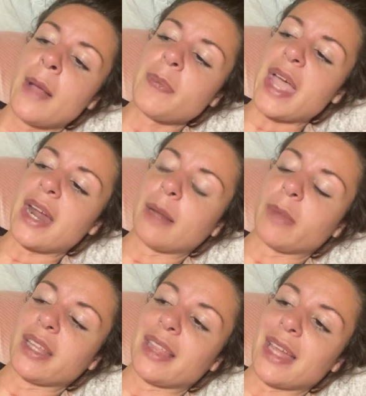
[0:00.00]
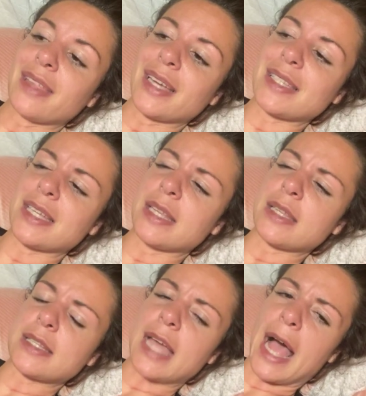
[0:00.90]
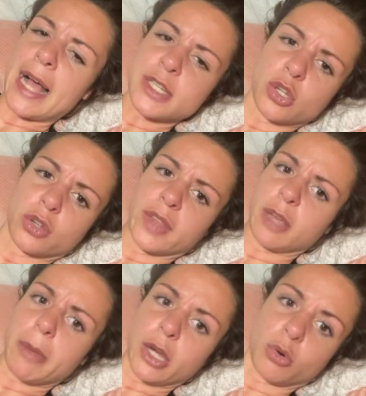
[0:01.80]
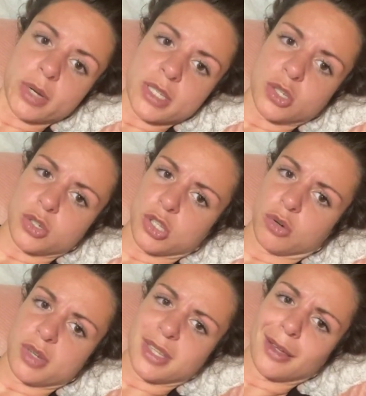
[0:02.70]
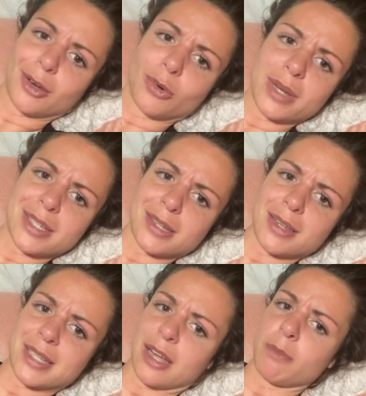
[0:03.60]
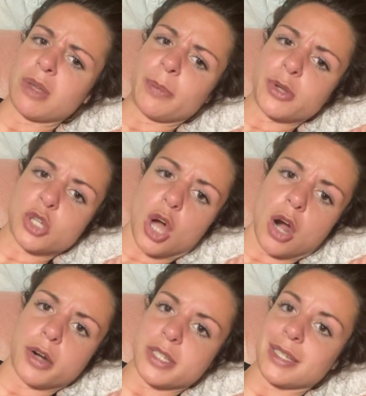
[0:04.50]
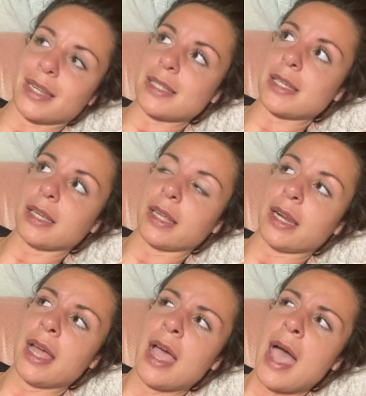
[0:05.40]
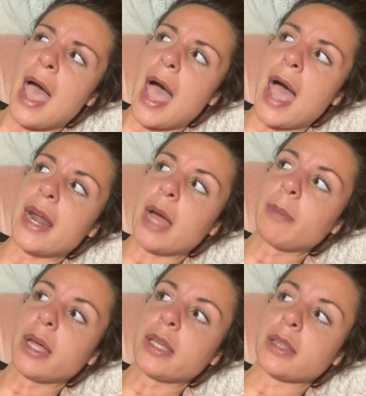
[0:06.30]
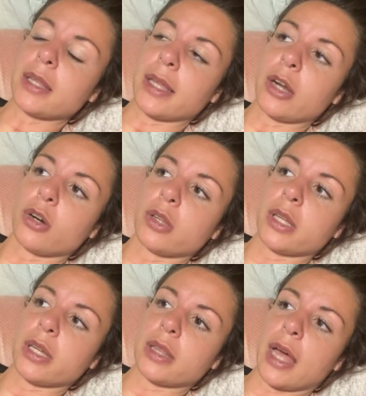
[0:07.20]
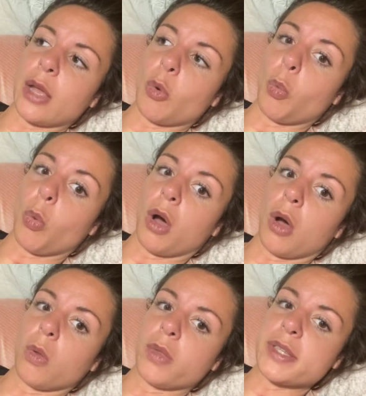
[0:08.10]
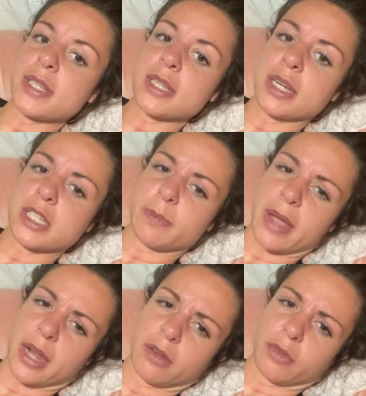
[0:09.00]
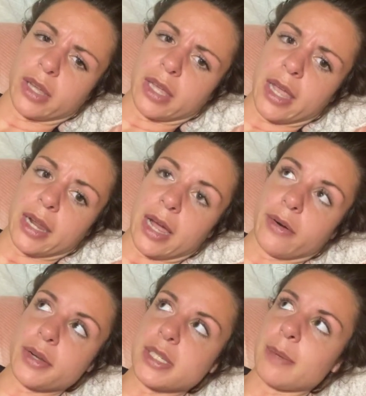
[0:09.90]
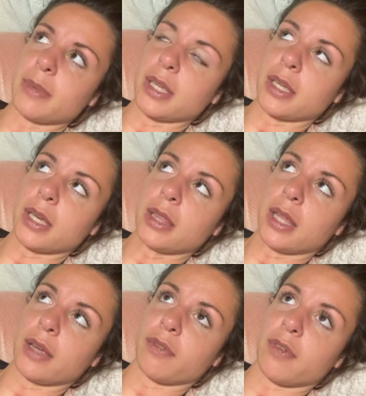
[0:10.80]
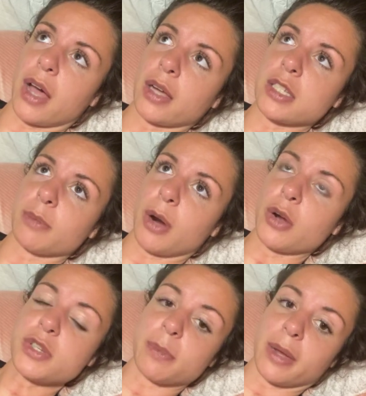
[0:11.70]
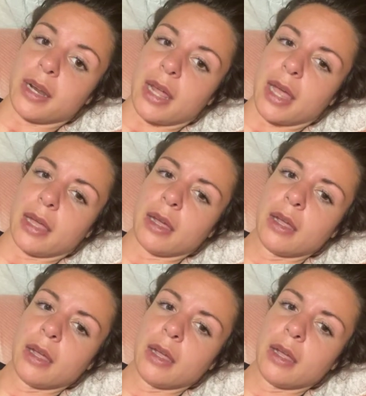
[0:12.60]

And I'm like then like seeing this castle and like my crystals, the crystallic crystals like on people's hearts, and it's healing. And I'm like literally like, whoa, and this is in a span of like 8 hours. And I'm thinking like, fuck, tomorrow's Monday.